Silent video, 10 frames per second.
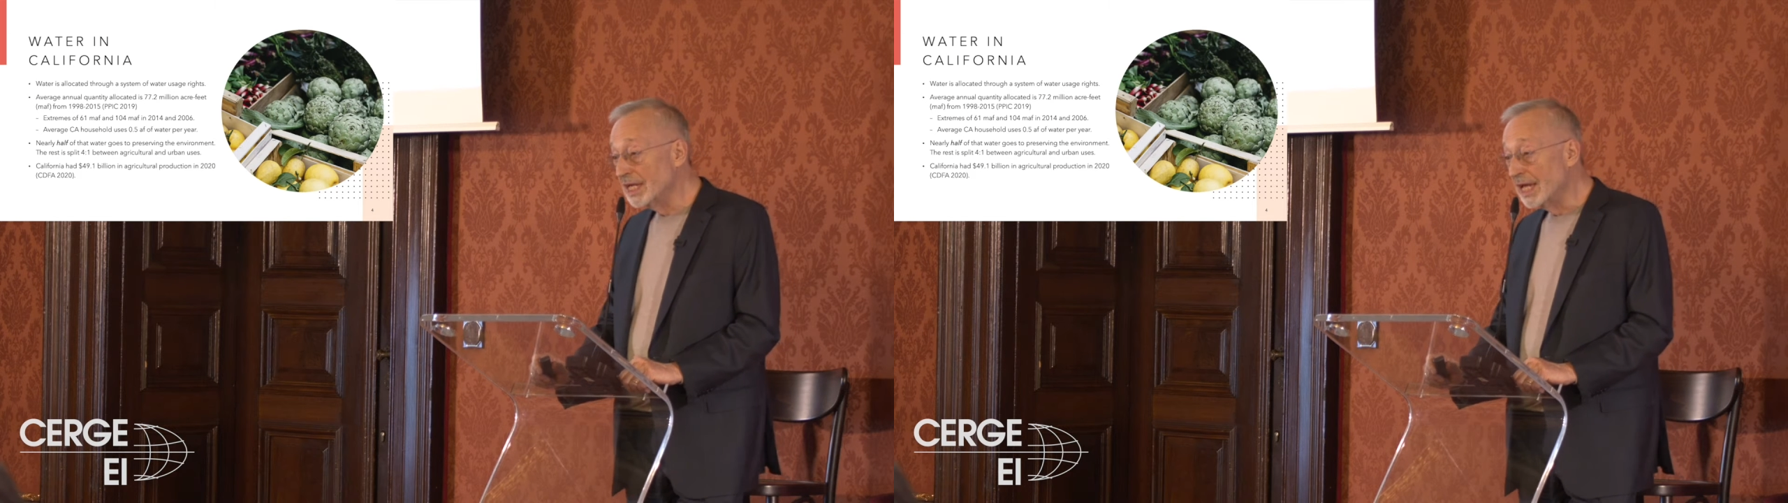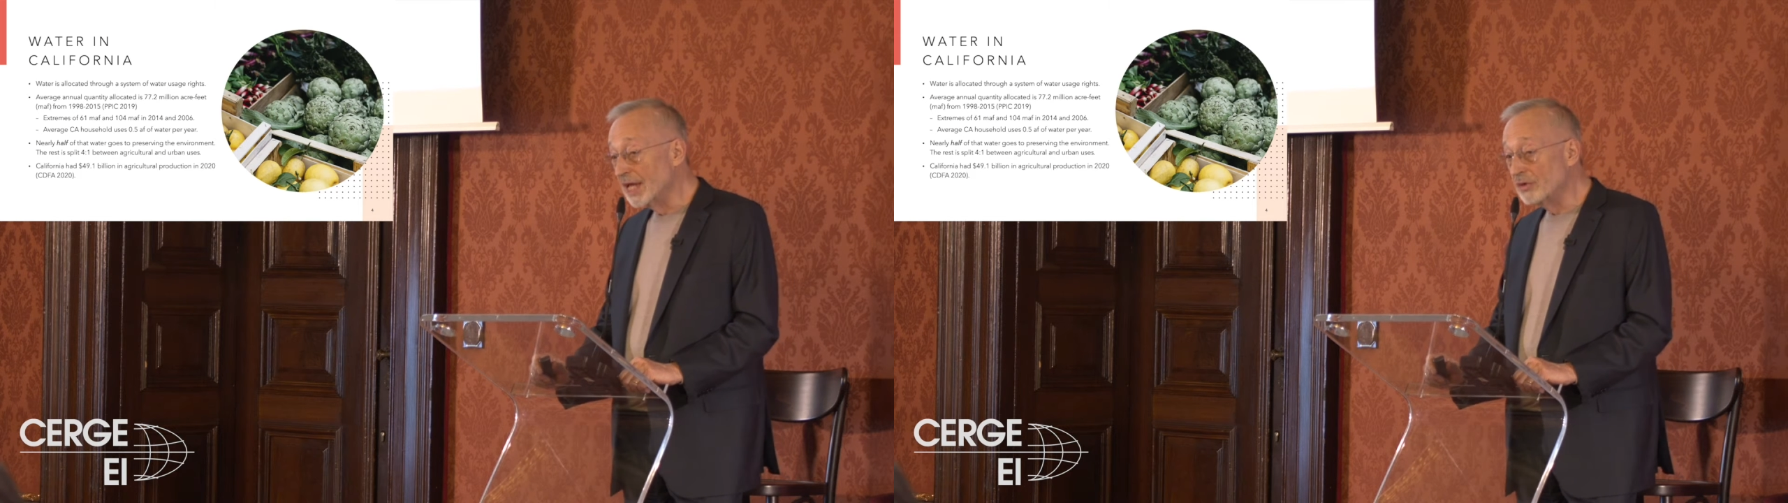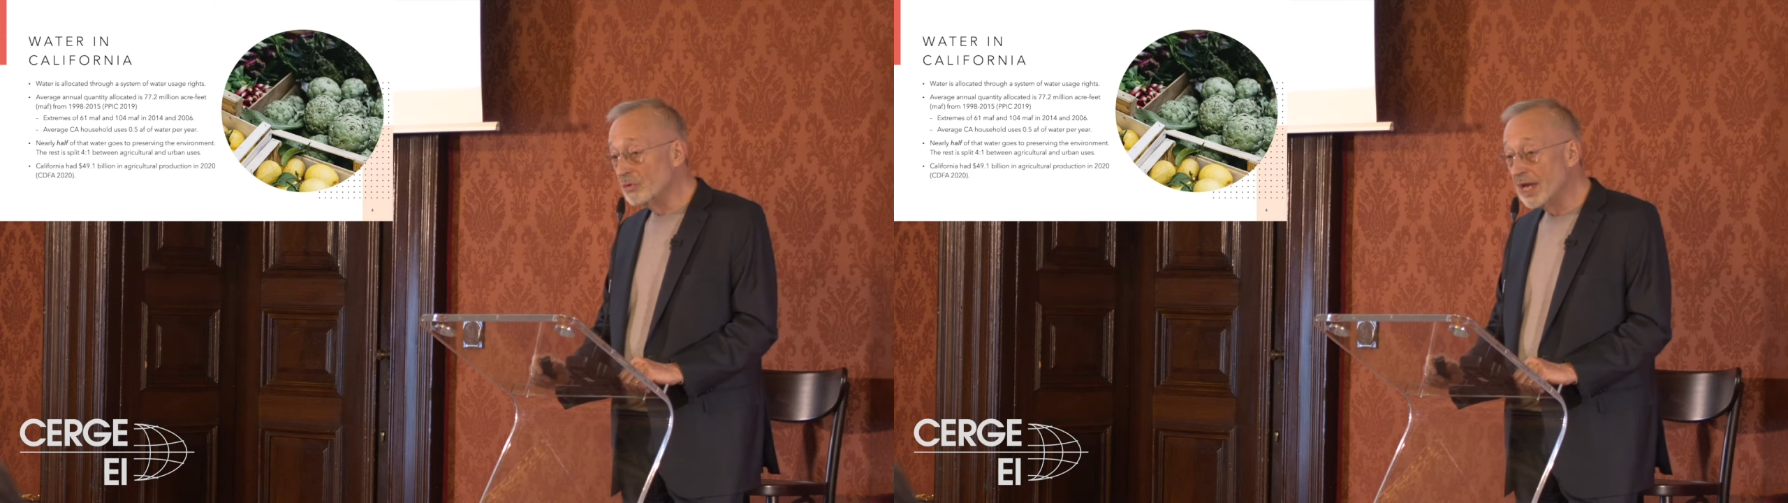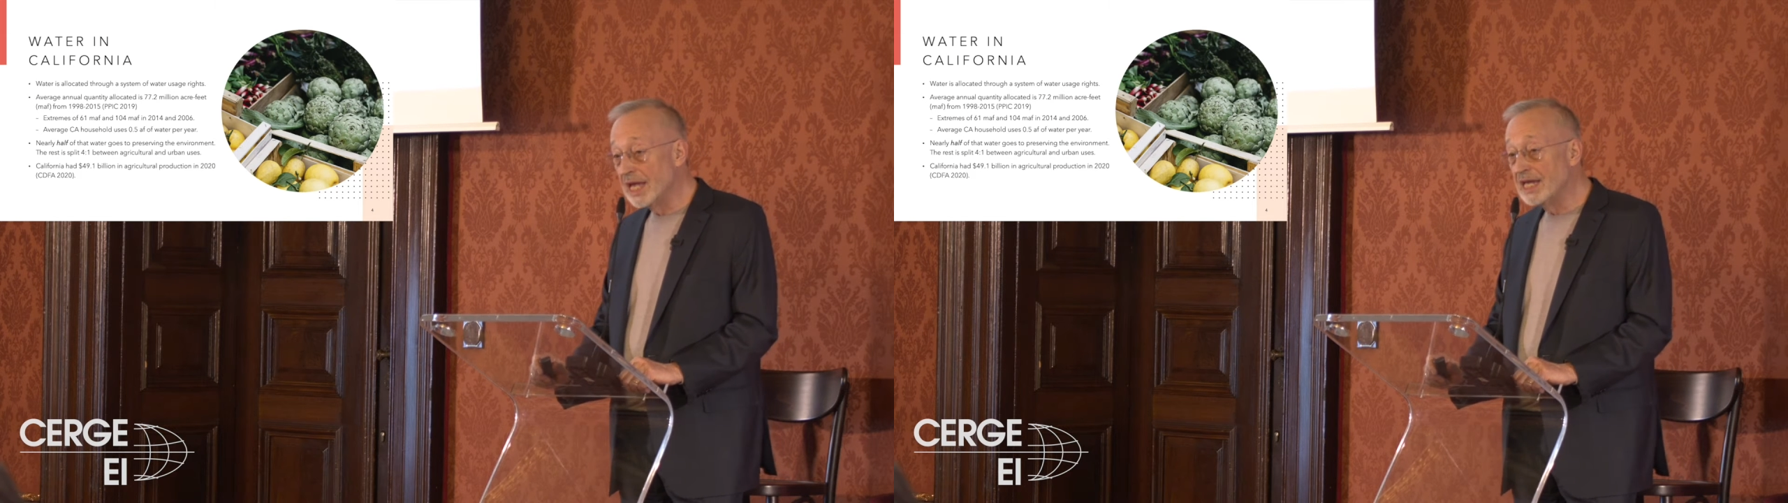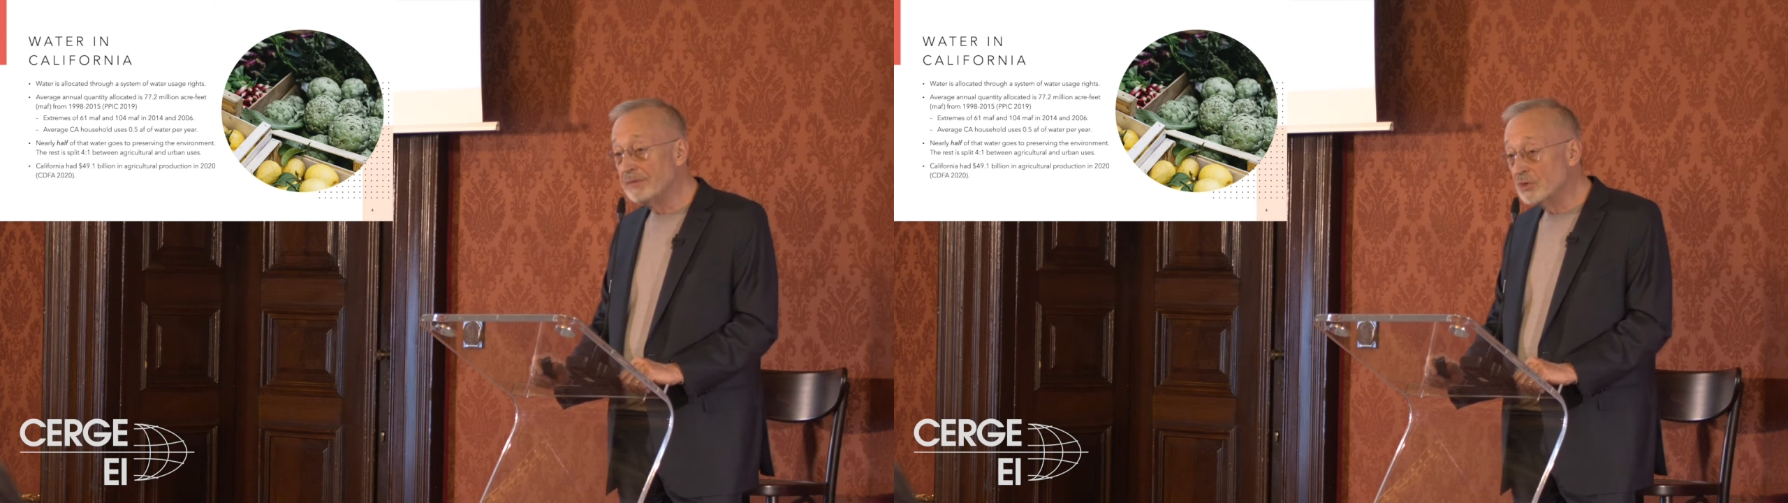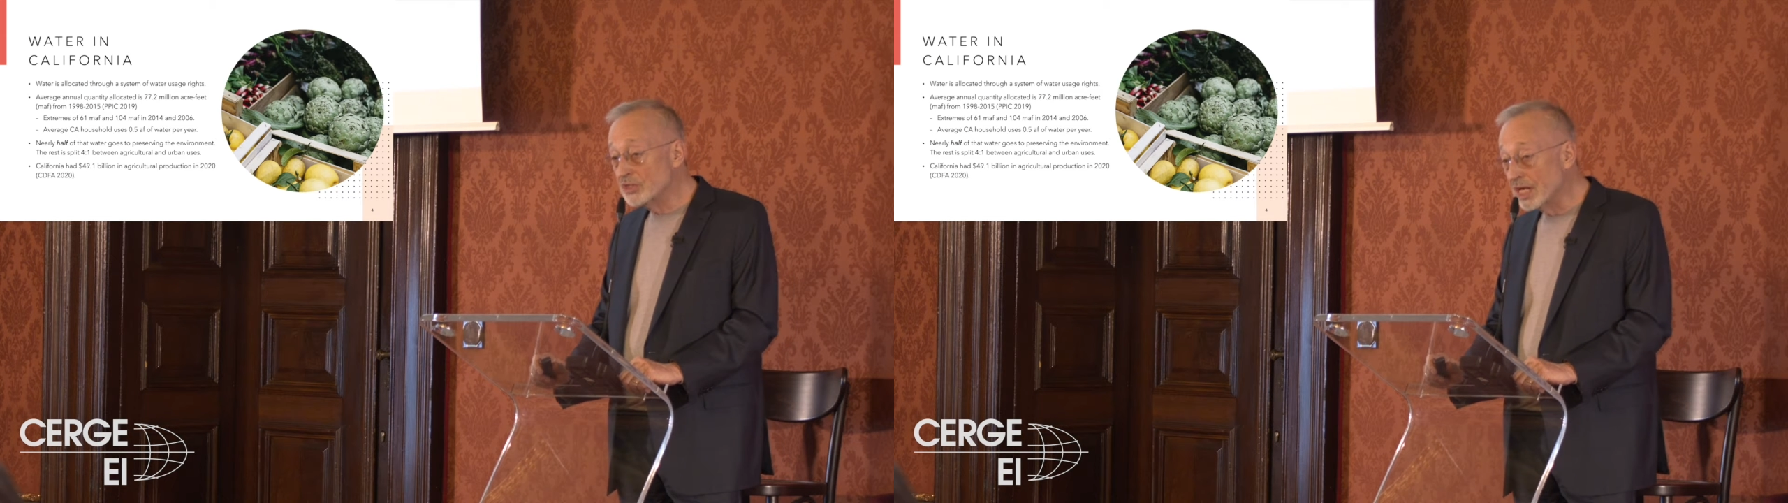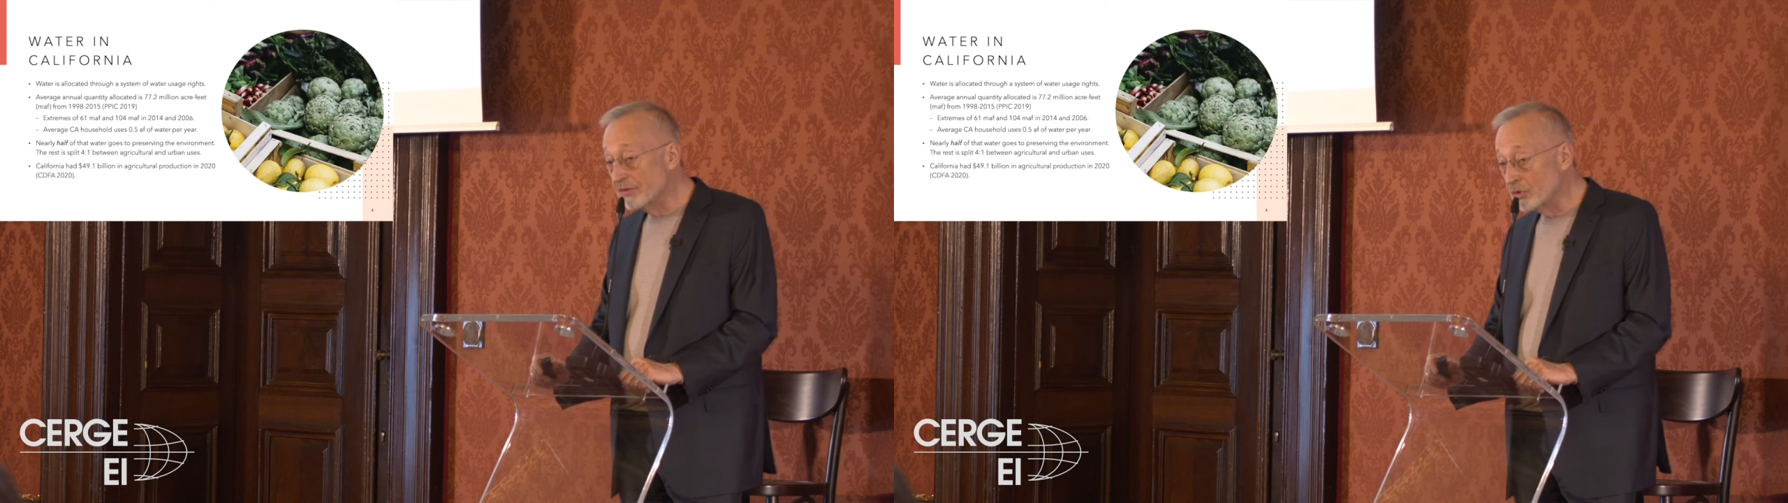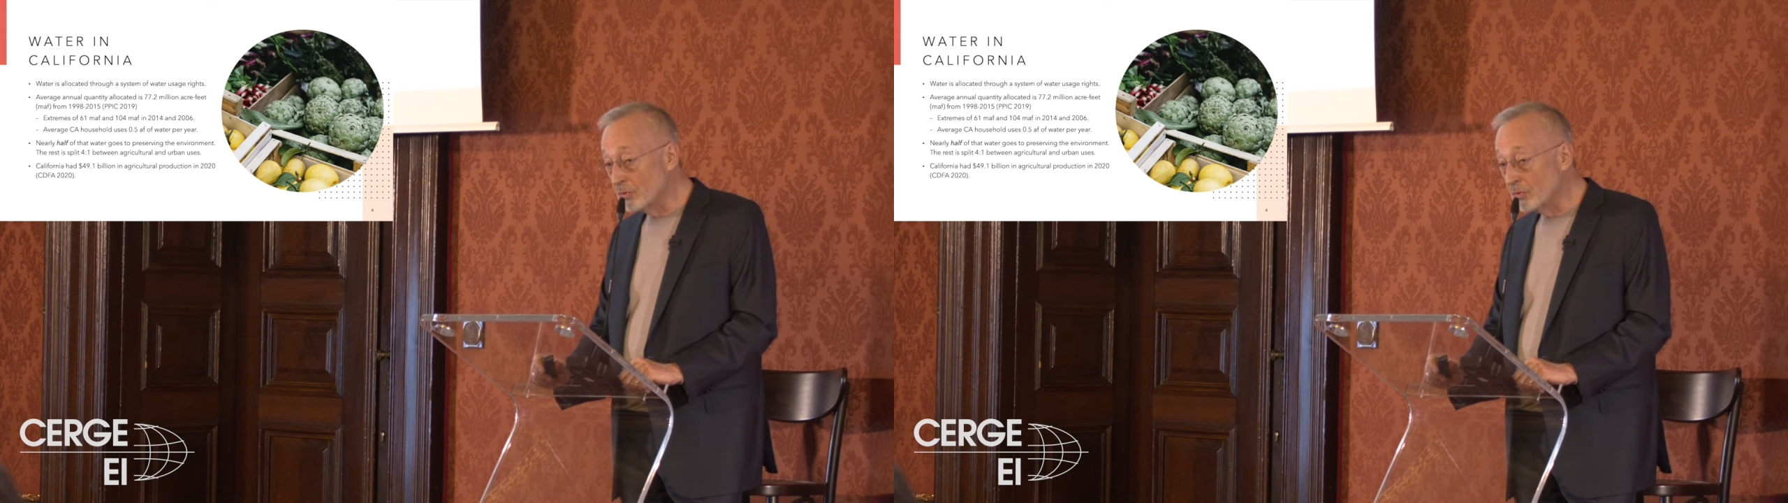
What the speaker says: And 80% of the